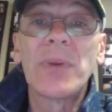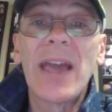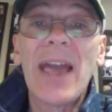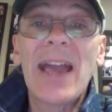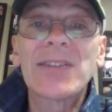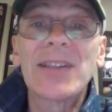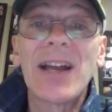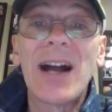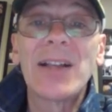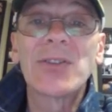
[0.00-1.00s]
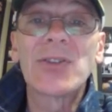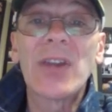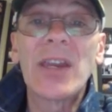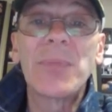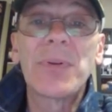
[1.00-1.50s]
be a hexagon
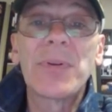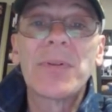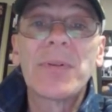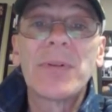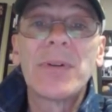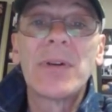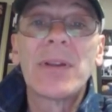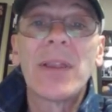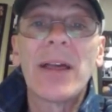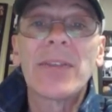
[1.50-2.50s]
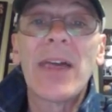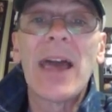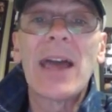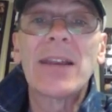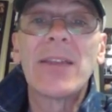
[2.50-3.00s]
shape like
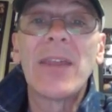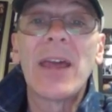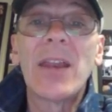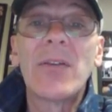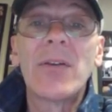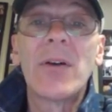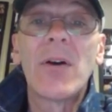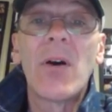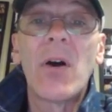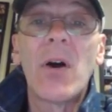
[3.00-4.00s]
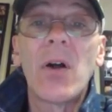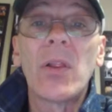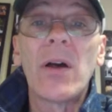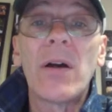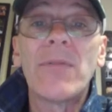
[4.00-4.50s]
that, and then
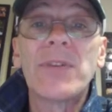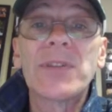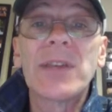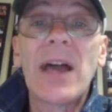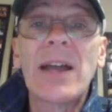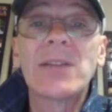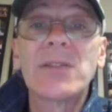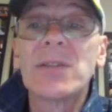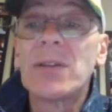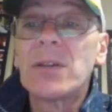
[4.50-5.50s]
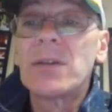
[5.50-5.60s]
all of the sides.